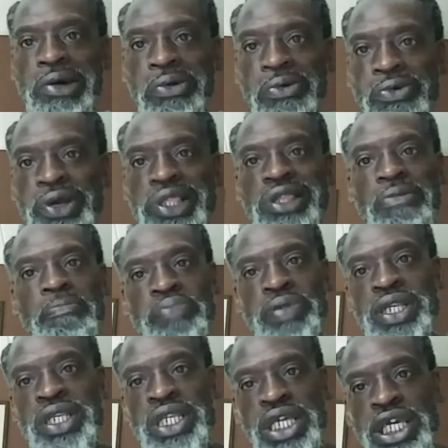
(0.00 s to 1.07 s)
with the
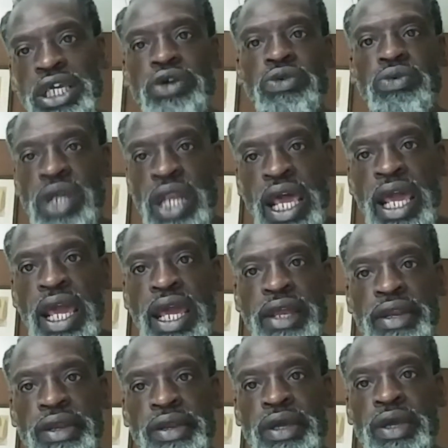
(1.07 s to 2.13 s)
pineal gland,
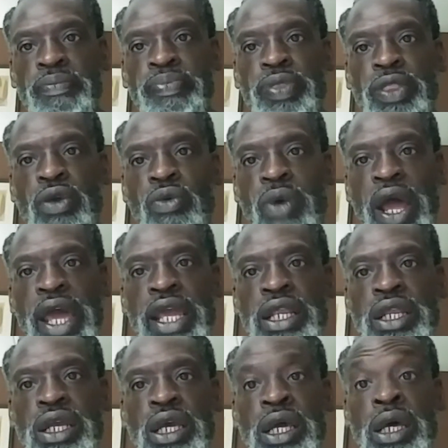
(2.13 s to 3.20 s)
right?
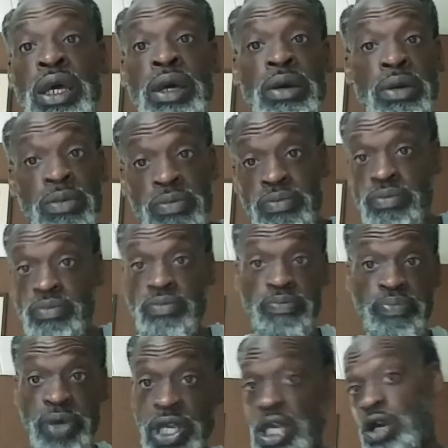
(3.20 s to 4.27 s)

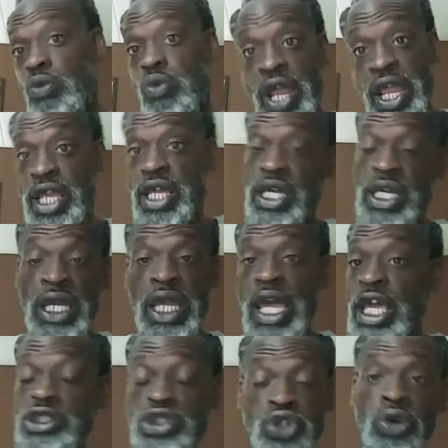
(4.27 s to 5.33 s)
Being awake
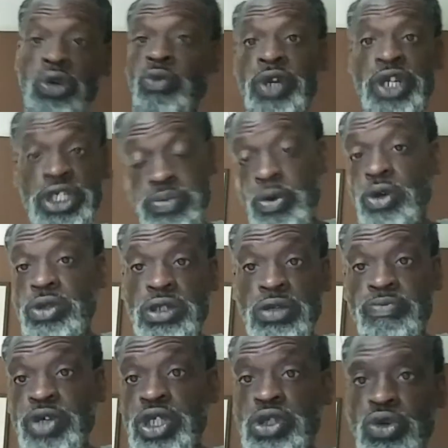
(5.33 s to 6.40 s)
and doing what it's supposed to
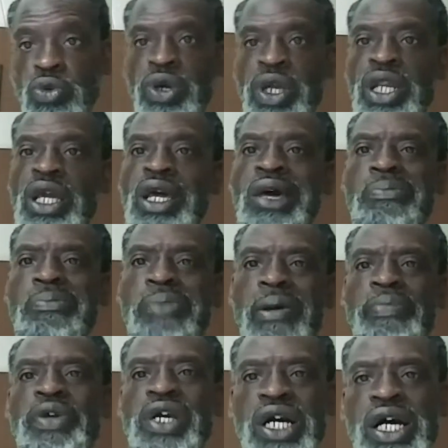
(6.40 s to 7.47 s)
be doing. But
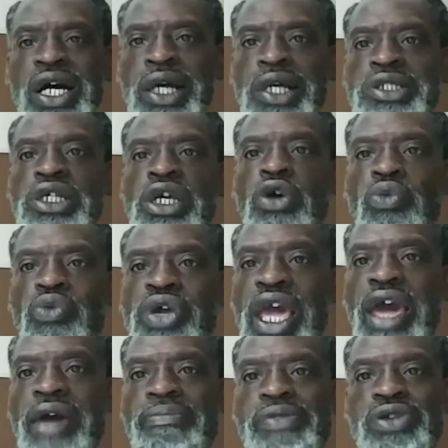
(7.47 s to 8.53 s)
because we
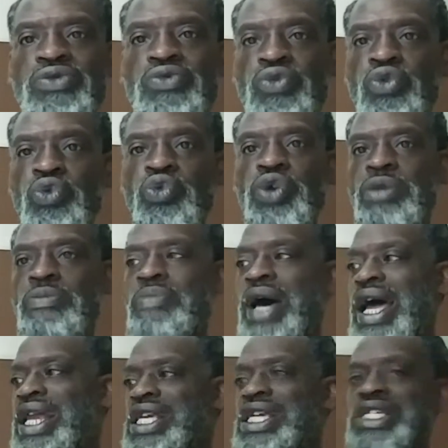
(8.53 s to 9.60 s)
have been ruined
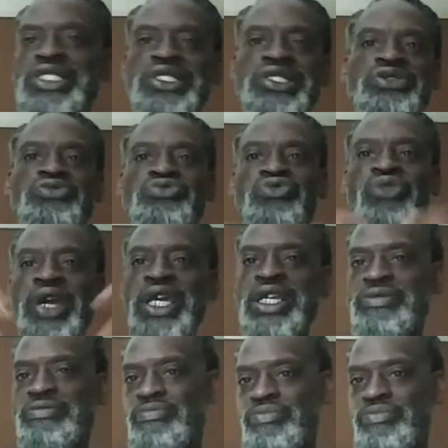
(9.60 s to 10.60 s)
by these great